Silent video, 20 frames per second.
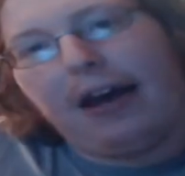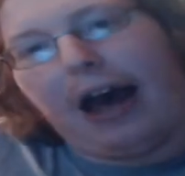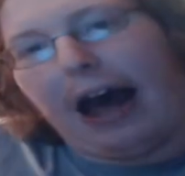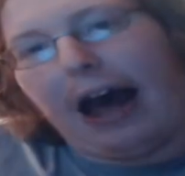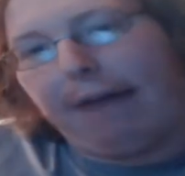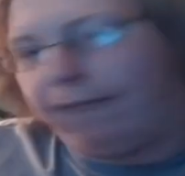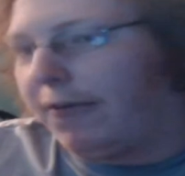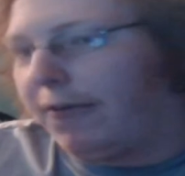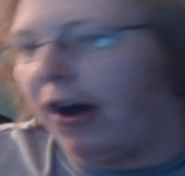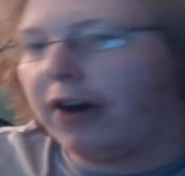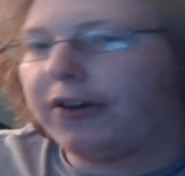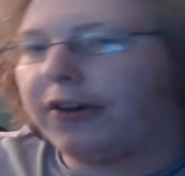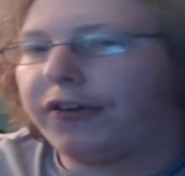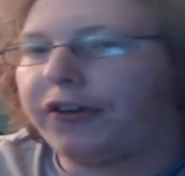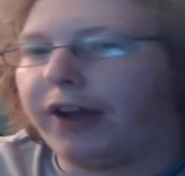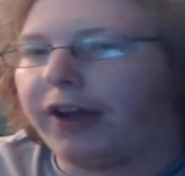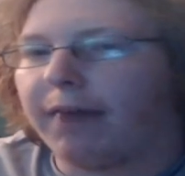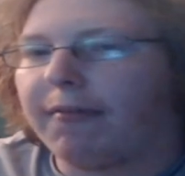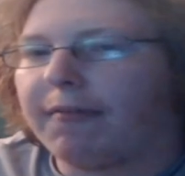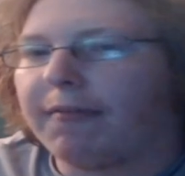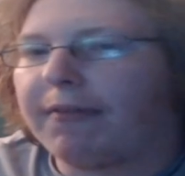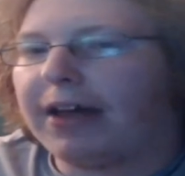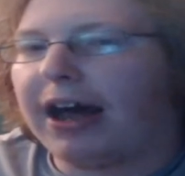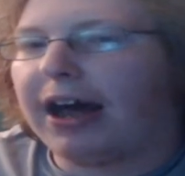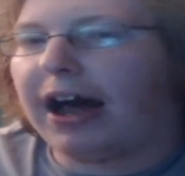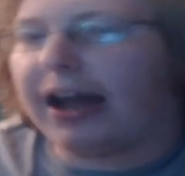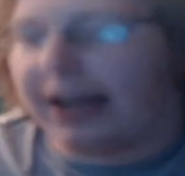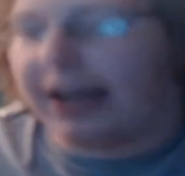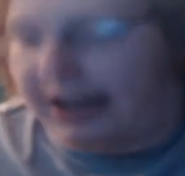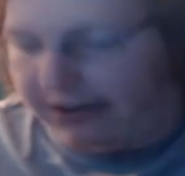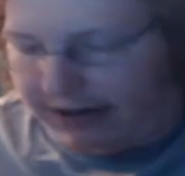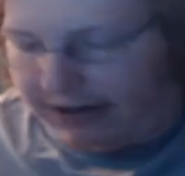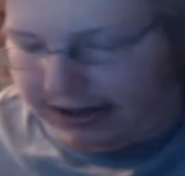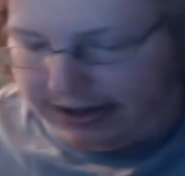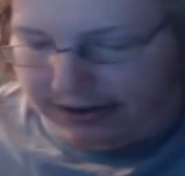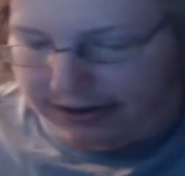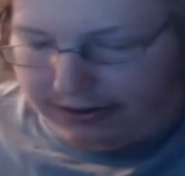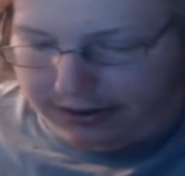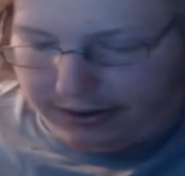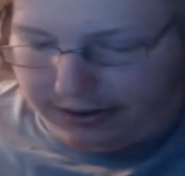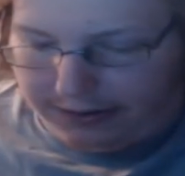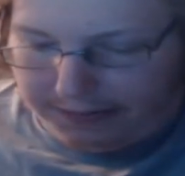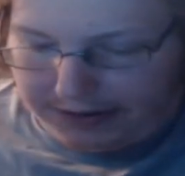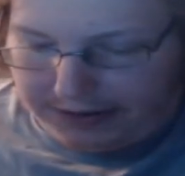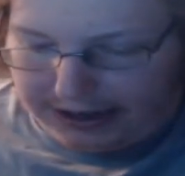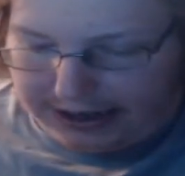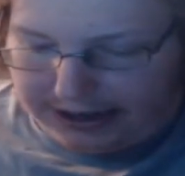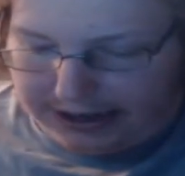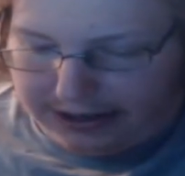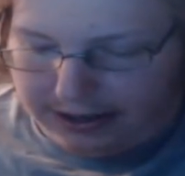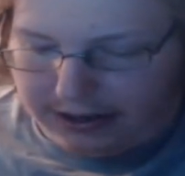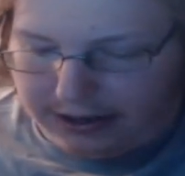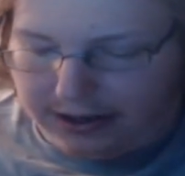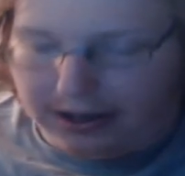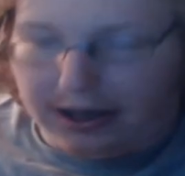I've done some of it here on YouTube. Like,